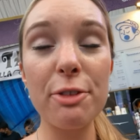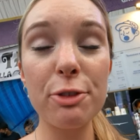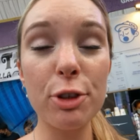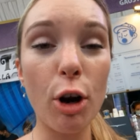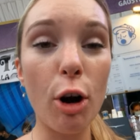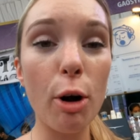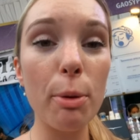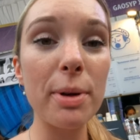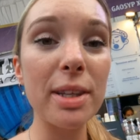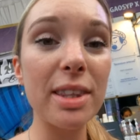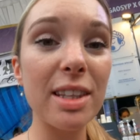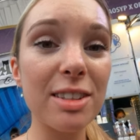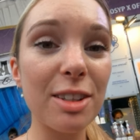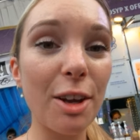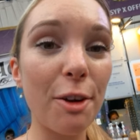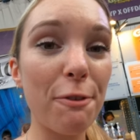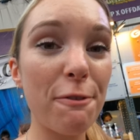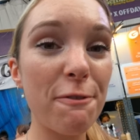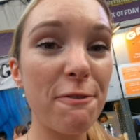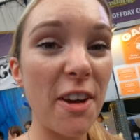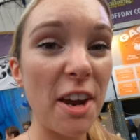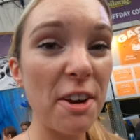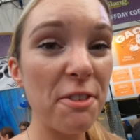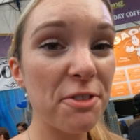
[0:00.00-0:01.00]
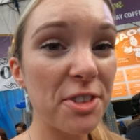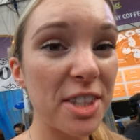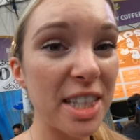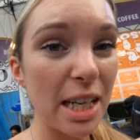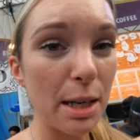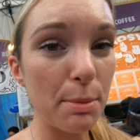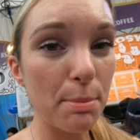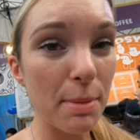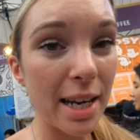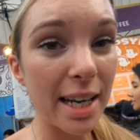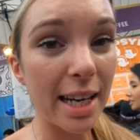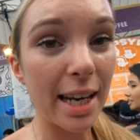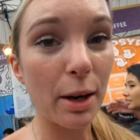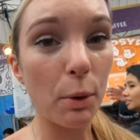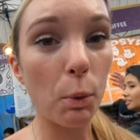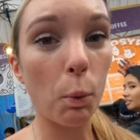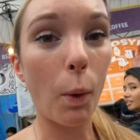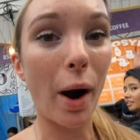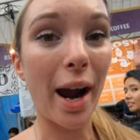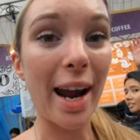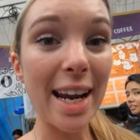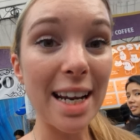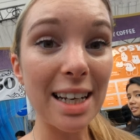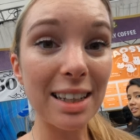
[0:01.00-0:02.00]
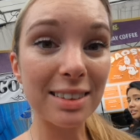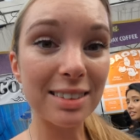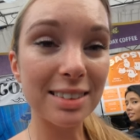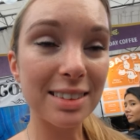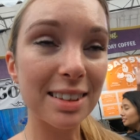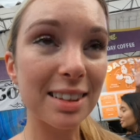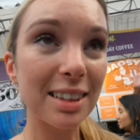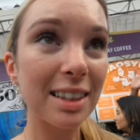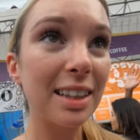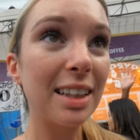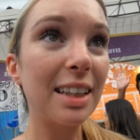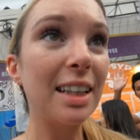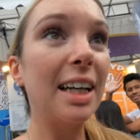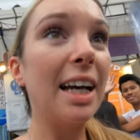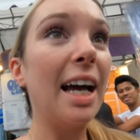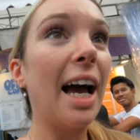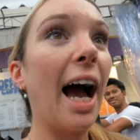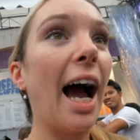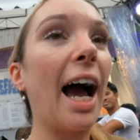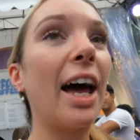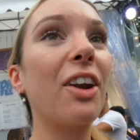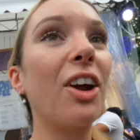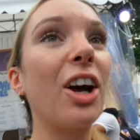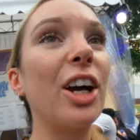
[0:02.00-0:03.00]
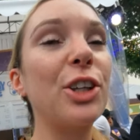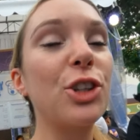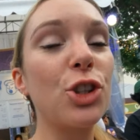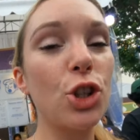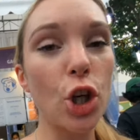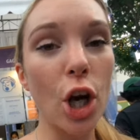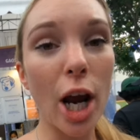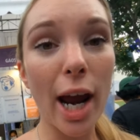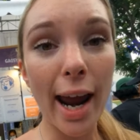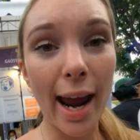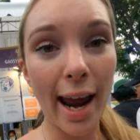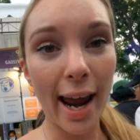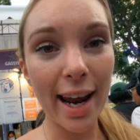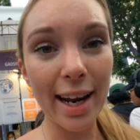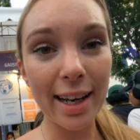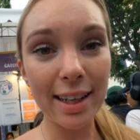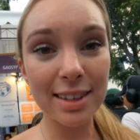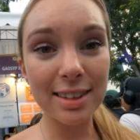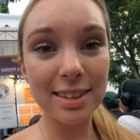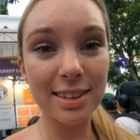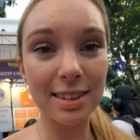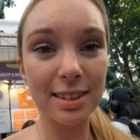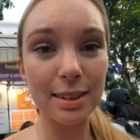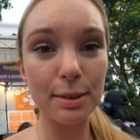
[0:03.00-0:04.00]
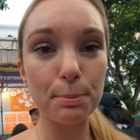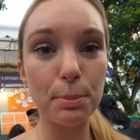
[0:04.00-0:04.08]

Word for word: they've told me there's a 50 minute wait and I checked